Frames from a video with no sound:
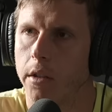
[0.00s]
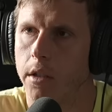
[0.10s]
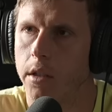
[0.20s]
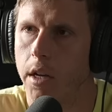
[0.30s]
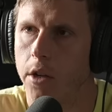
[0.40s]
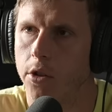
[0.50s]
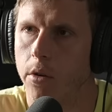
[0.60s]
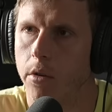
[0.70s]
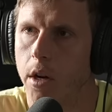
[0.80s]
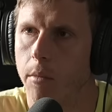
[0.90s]
a CT
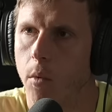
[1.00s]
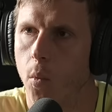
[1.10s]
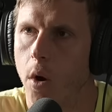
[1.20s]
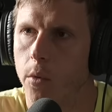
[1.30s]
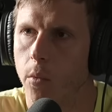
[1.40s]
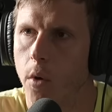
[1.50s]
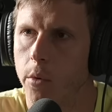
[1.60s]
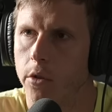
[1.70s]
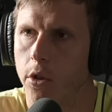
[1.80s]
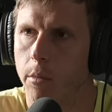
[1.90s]
angiogram. What yeah. what
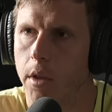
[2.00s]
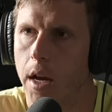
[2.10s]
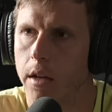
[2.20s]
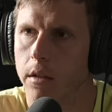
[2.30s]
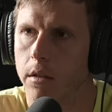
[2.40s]
was your plaque?